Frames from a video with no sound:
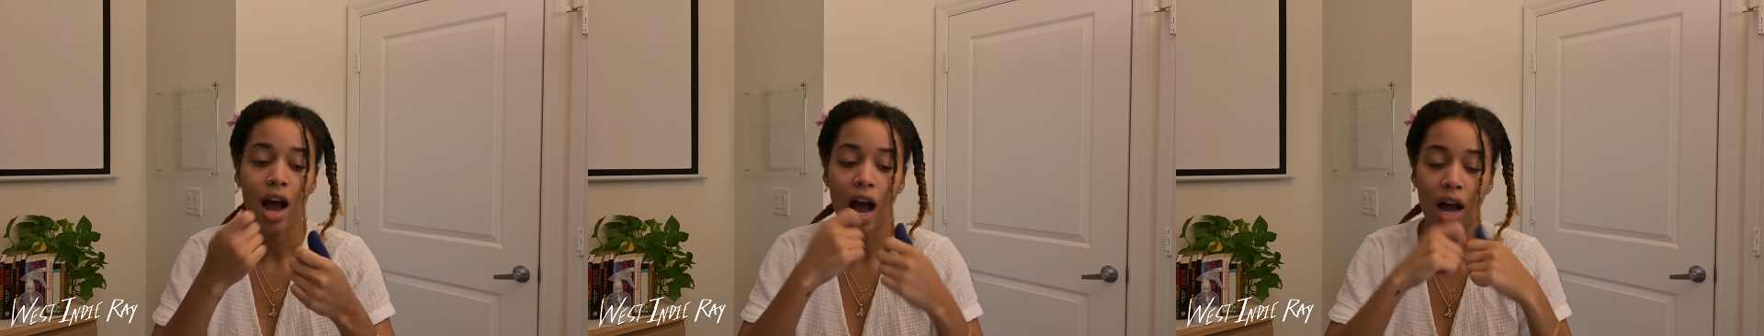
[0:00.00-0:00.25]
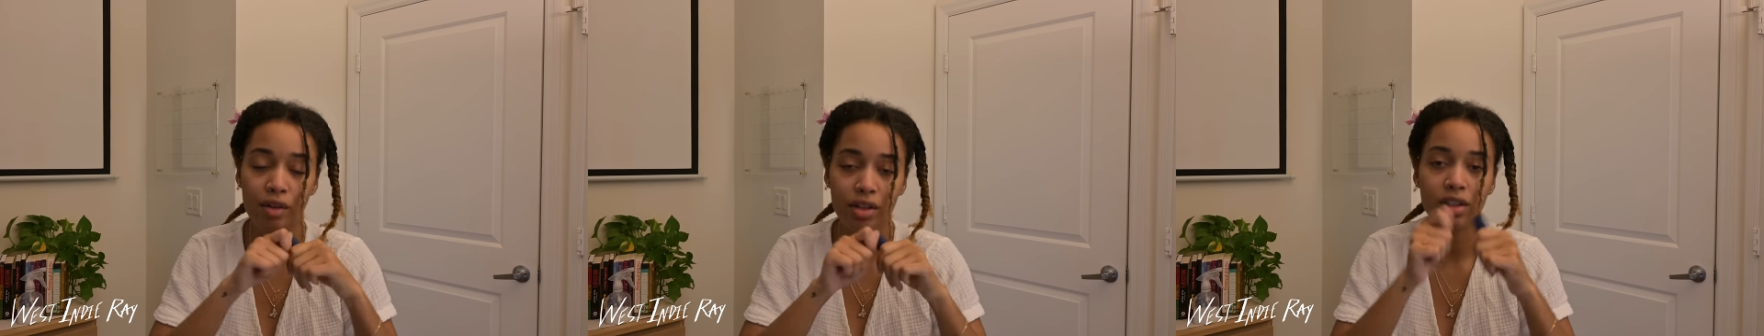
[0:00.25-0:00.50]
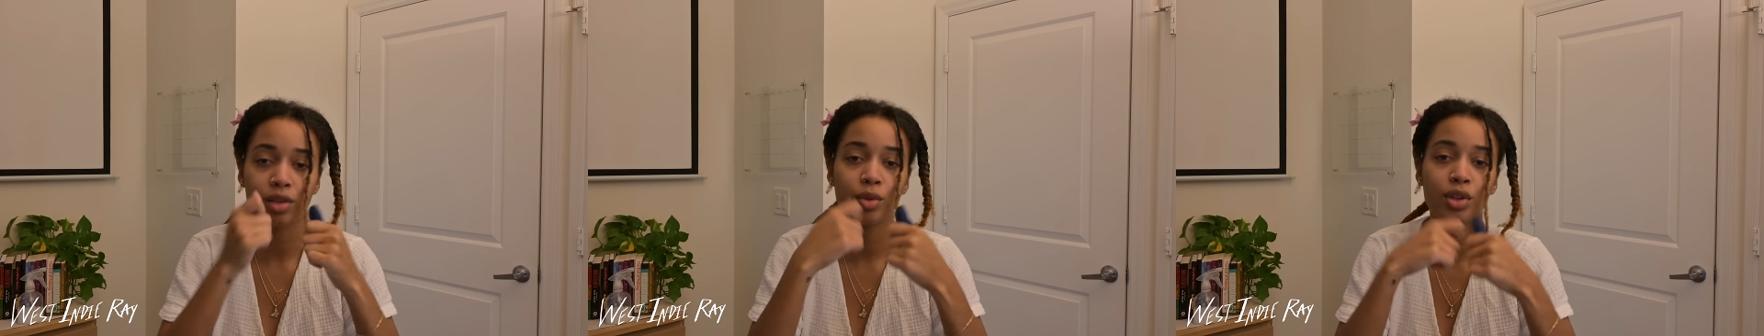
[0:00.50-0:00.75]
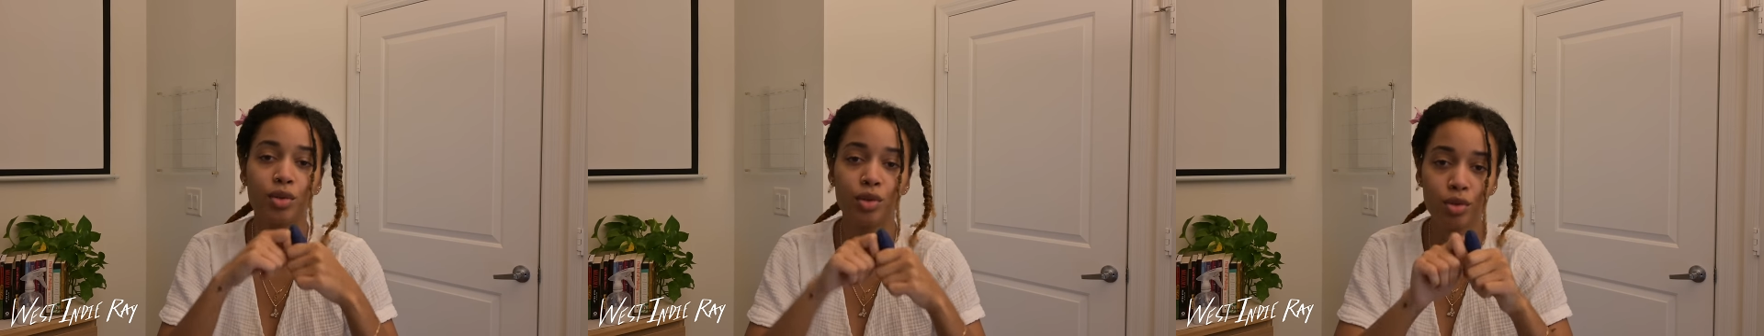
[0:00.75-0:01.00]
obviously
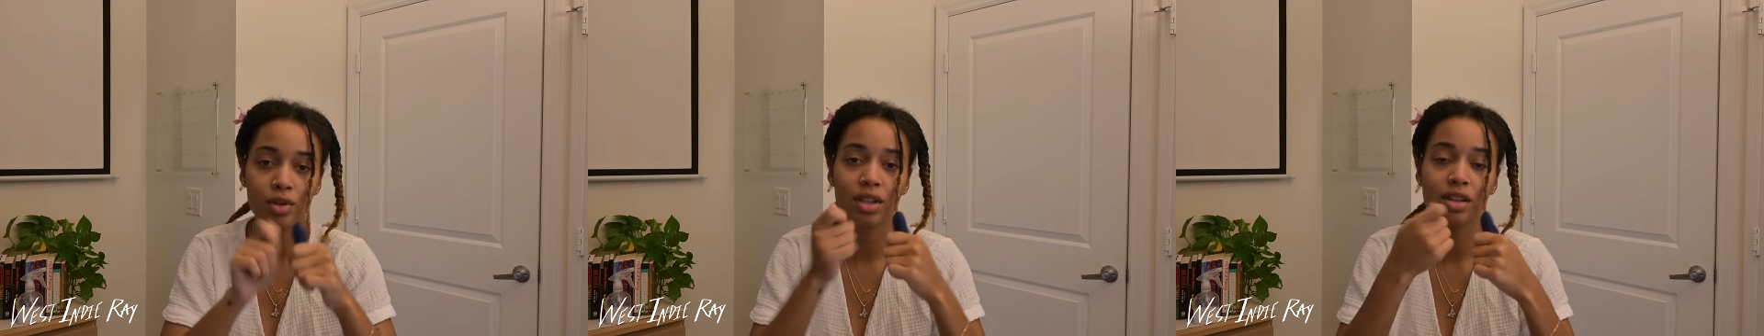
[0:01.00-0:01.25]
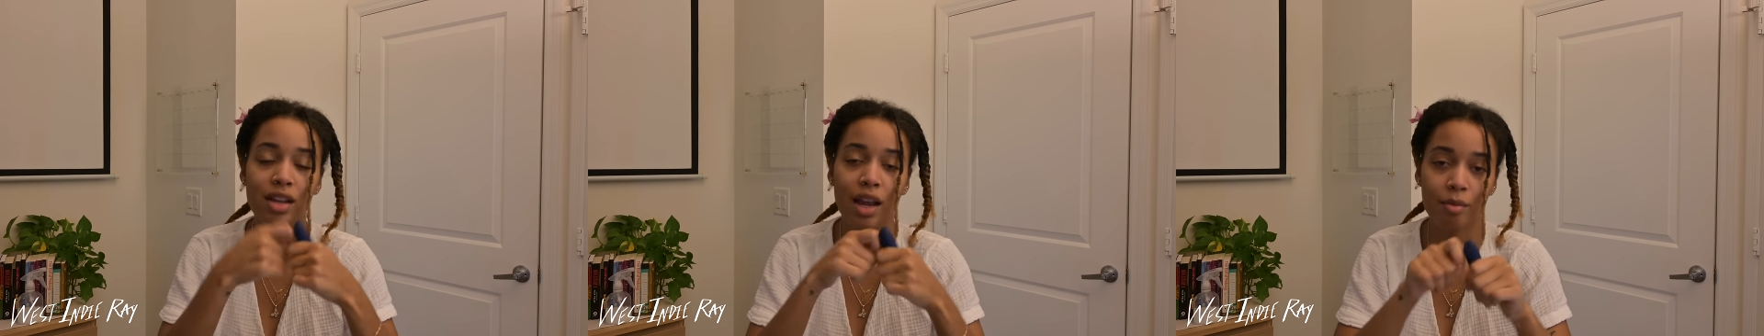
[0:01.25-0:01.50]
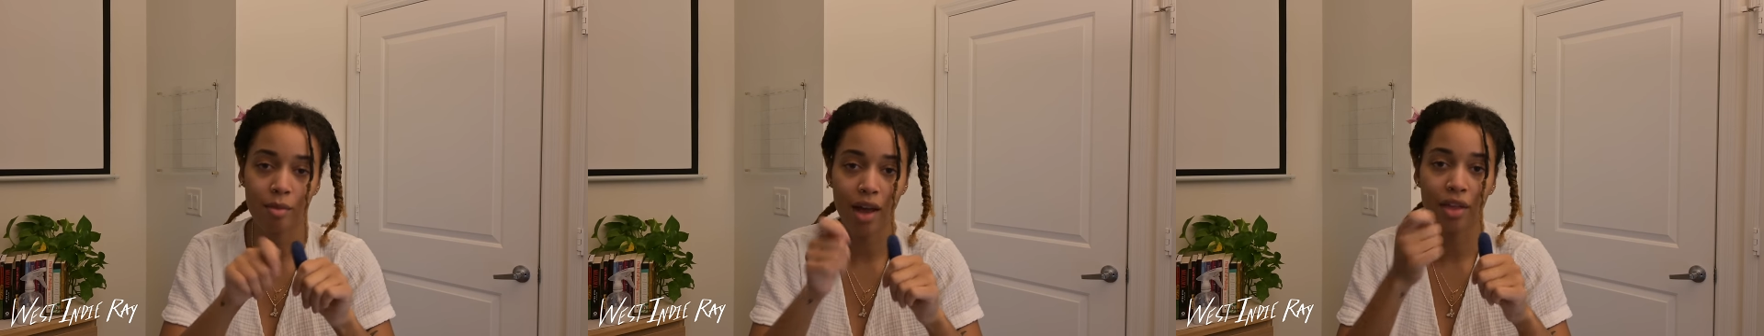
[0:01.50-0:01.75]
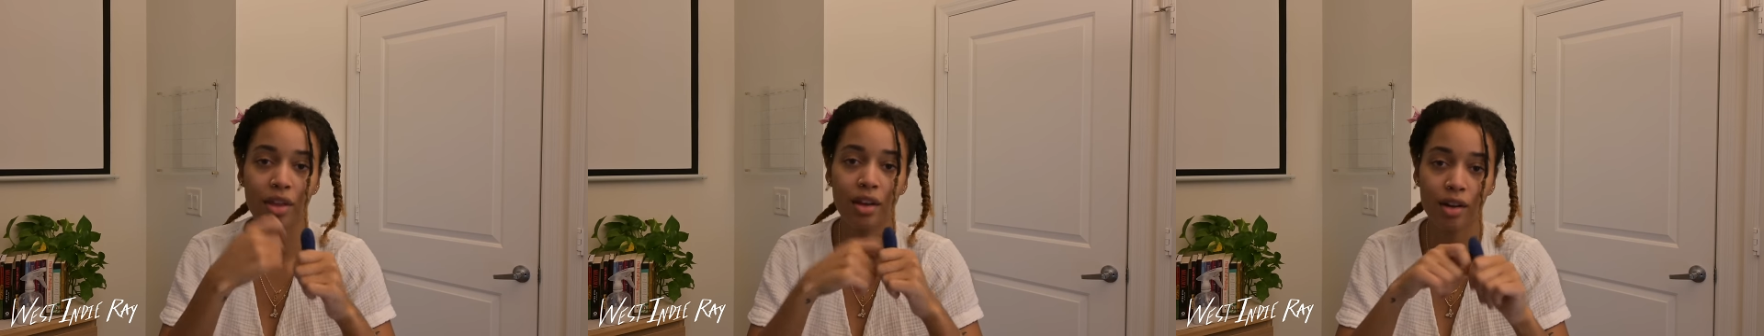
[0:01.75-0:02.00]
when you use the same
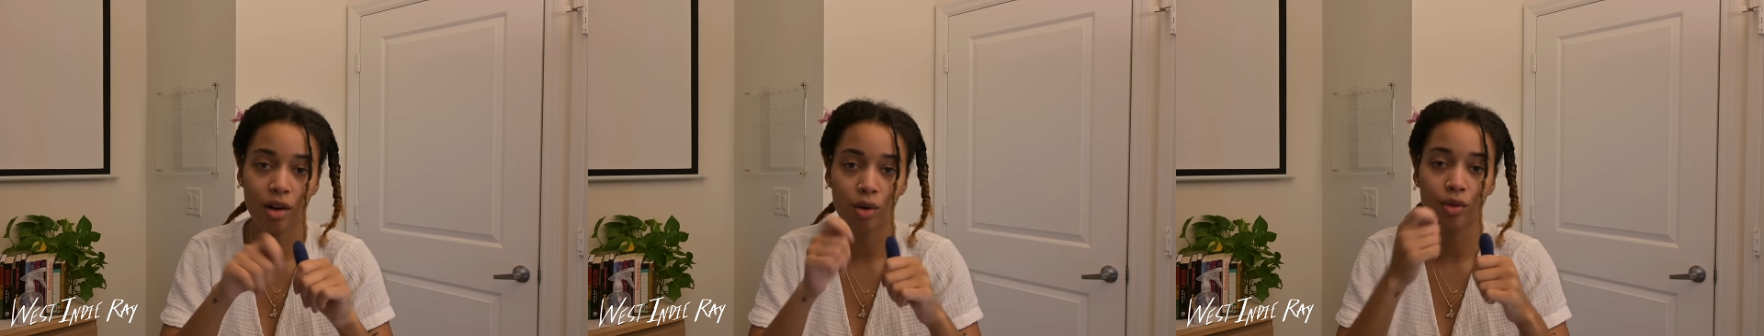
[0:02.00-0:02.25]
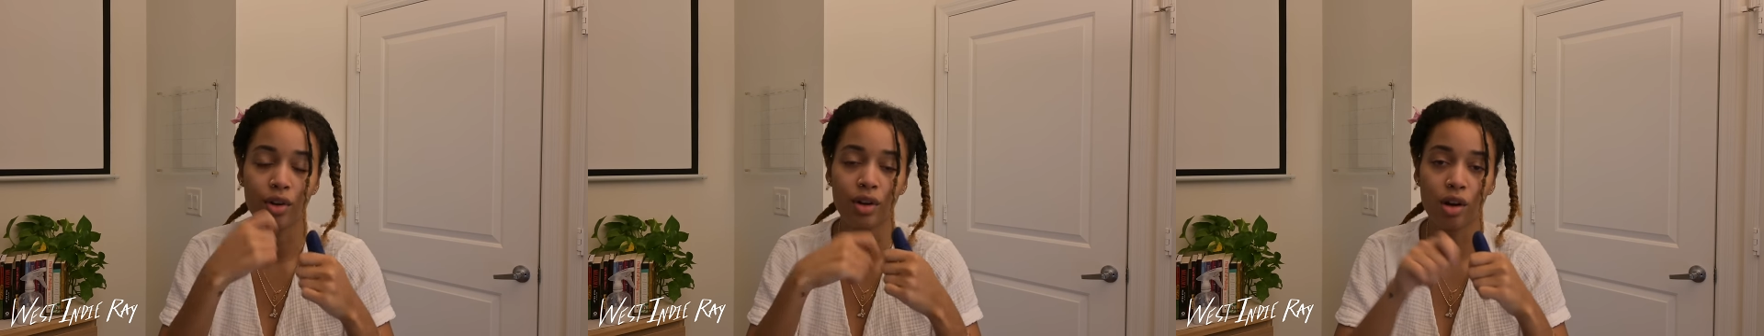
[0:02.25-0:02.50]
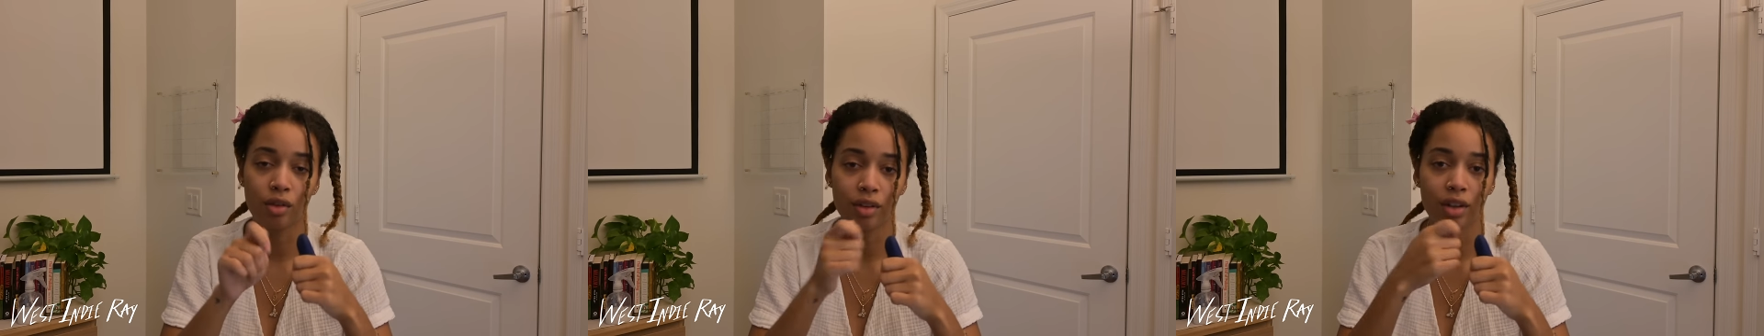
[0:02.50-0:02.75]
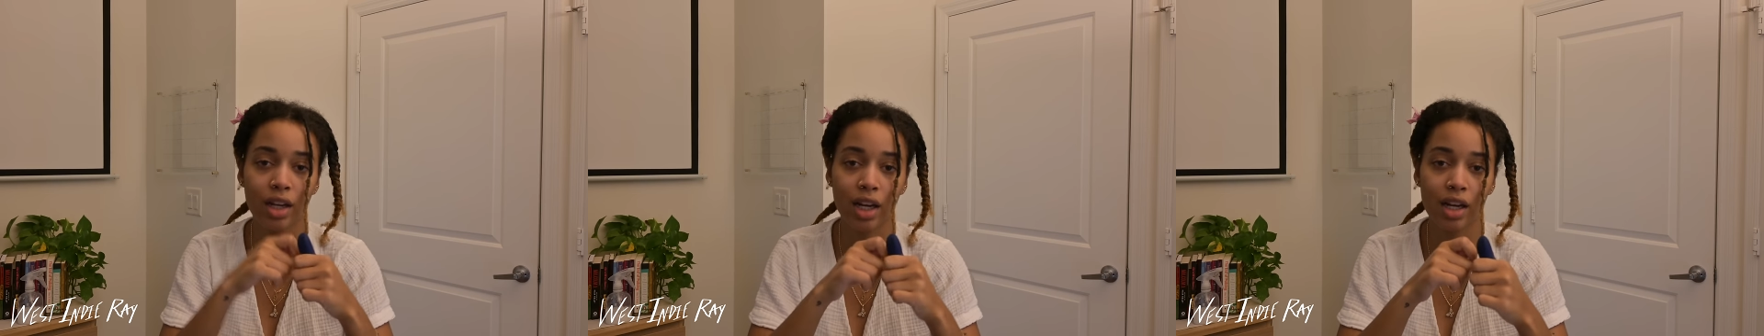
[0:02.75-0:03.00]
method over and over
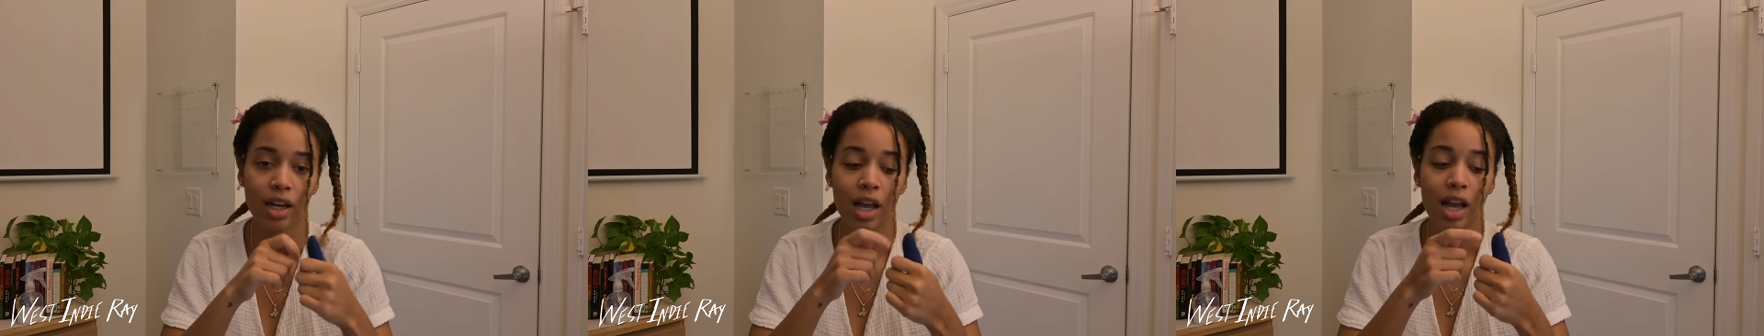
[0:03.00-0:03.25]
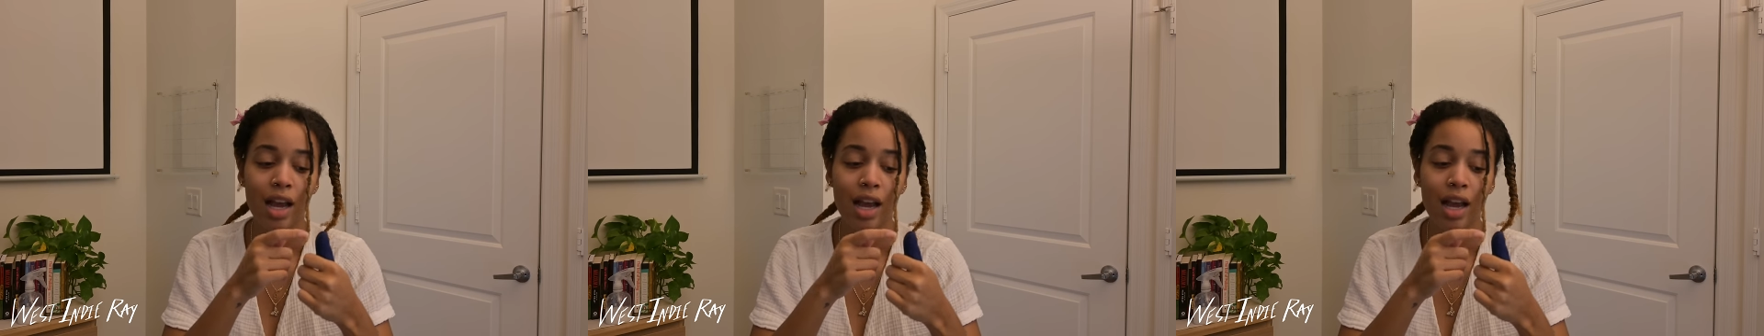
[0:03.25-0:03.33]
again,